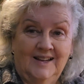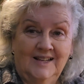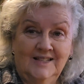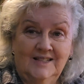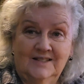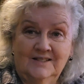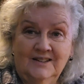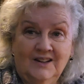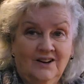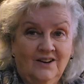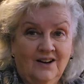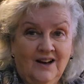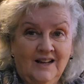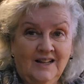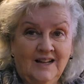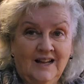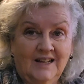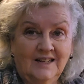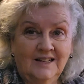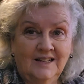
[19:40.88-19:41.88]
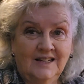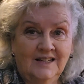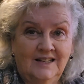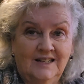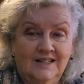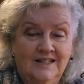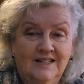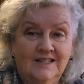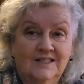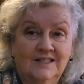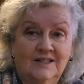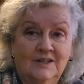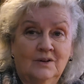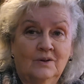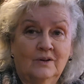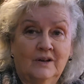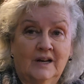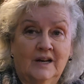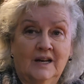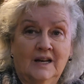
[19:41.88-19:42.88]
He said, "No, I need it." He said,
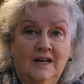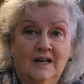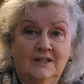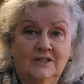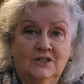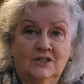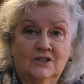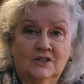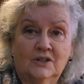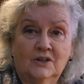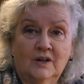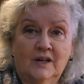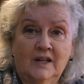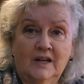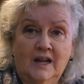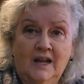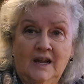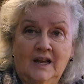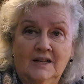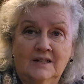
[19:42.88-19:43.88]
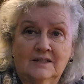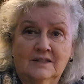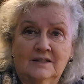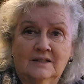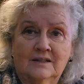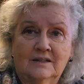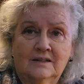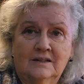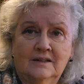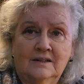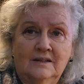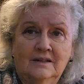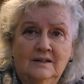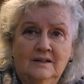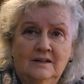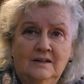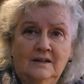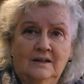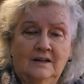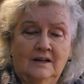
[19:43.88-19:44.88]
"Okay, I just thought I'd ask."
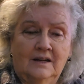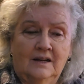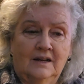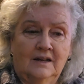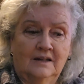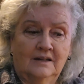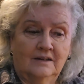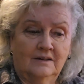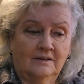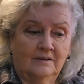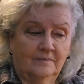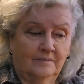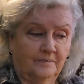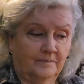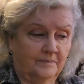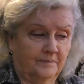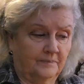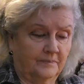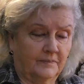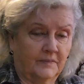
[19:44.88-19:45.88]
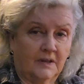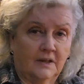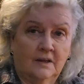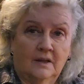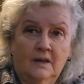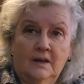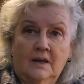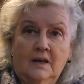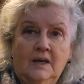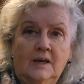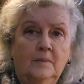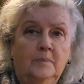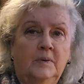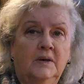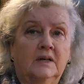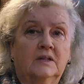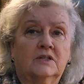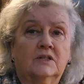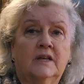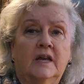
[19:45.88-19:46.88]
And he
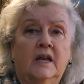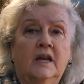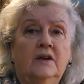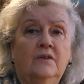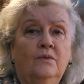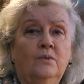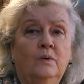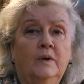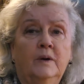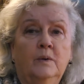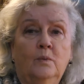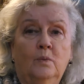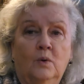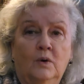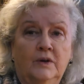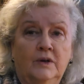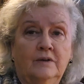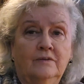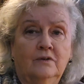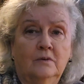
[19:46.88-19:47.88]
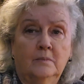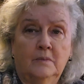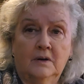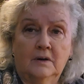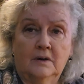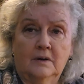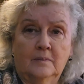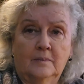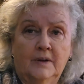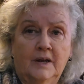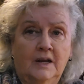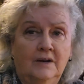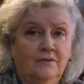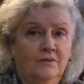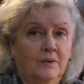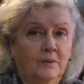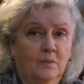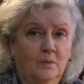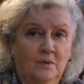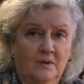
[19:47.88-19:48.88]
picks every one of them up,
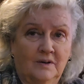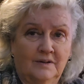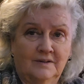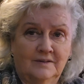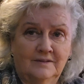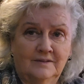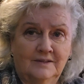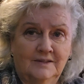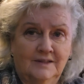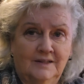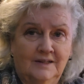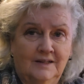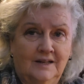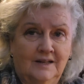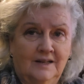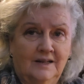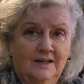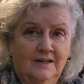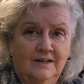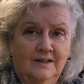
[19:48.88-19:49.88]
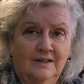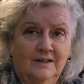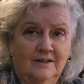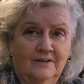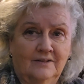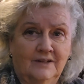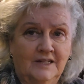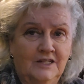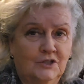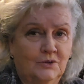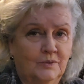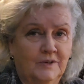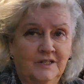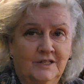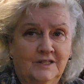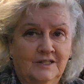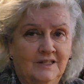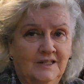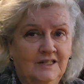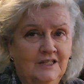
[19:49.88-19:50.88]
every one. You know, he's
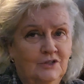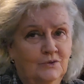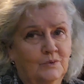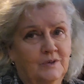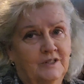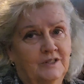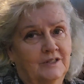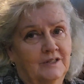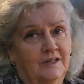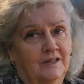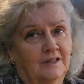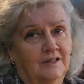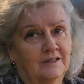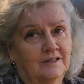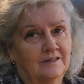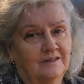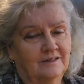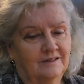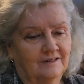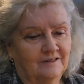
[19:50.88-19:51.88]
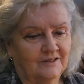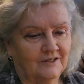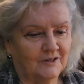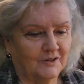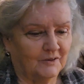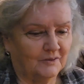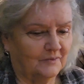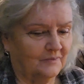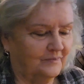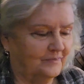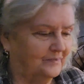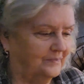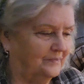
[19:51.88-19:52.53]
reselling. So